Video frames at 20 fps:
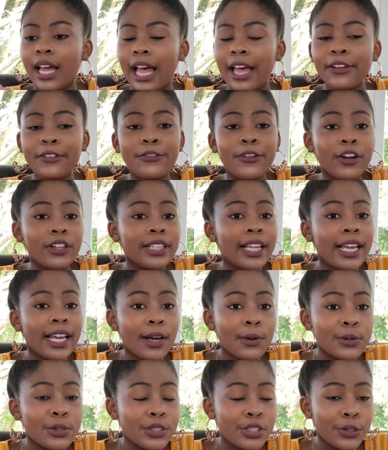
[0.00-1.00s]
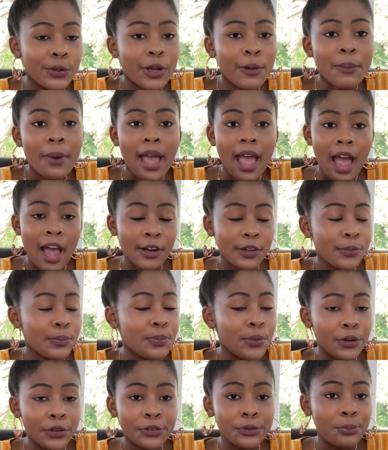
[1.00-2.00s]
felt like I was doing my
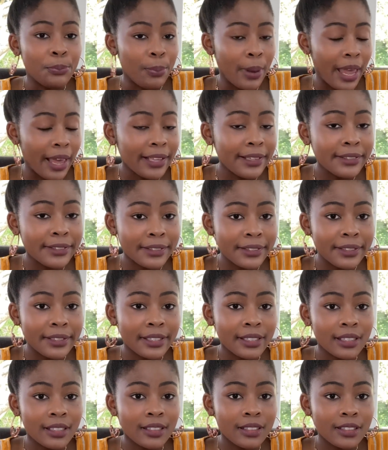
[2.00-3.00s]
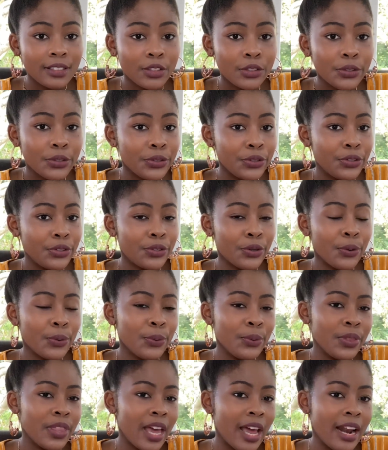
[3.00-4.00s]
utmost best to
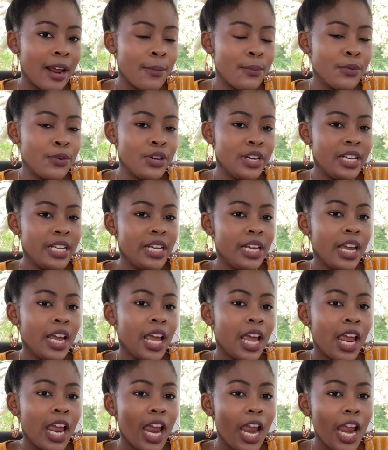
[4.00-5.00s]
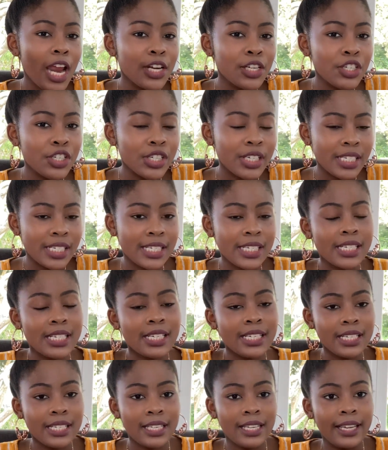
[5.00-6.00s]
show that I'm really interested
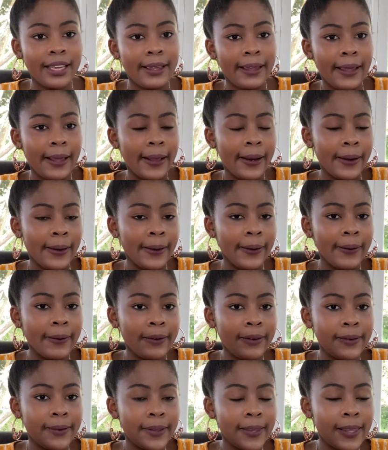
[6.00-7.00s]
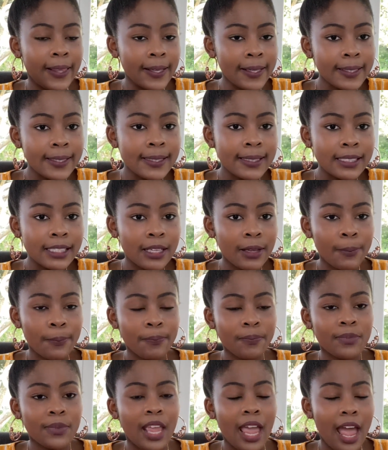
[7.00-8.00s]
in this.
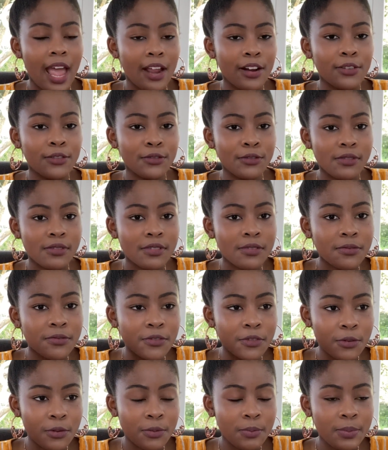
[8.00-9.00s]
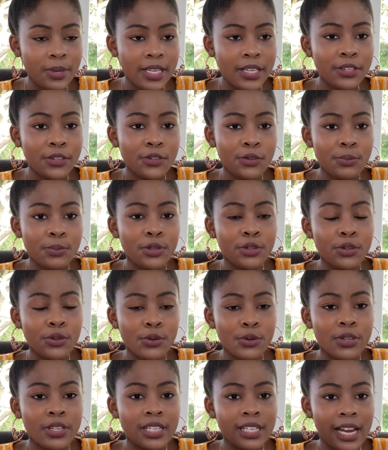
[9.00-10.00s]
And for me to be
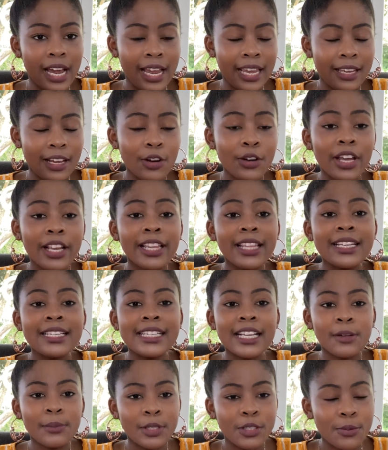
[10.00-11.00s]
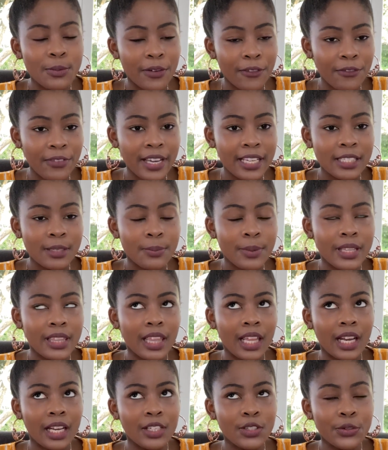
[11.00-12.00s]
told they didn't tell me to my face, but
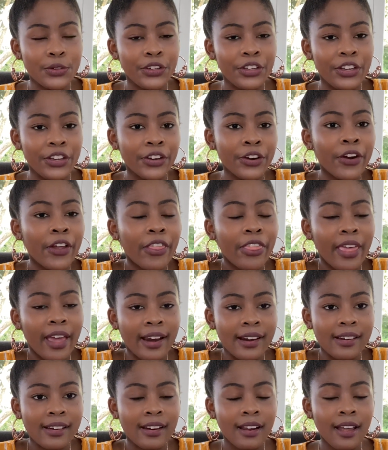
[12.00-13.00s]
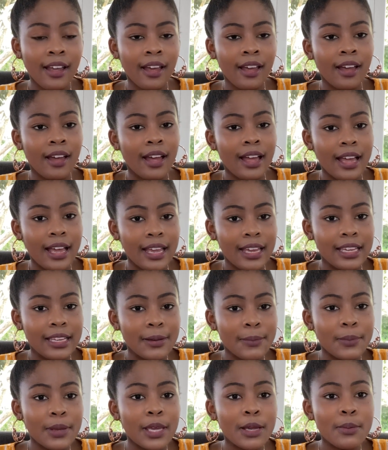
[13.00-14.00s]
then to hear that I
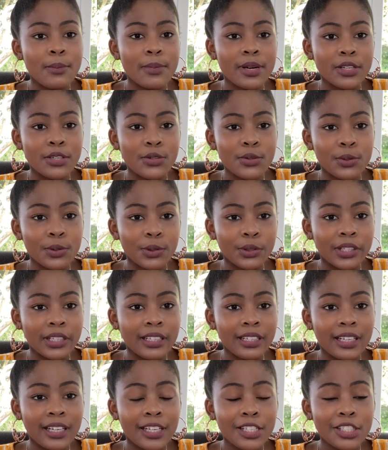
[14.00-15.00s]
am immature,